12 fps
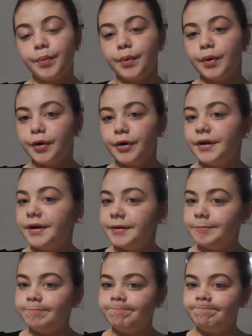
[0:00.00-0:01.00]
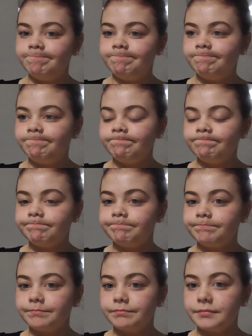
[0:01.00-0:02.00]
But
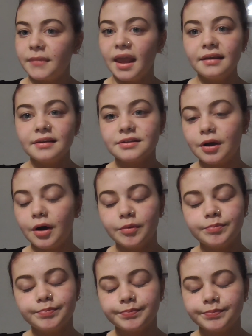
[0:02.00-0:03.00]
um, yeah, so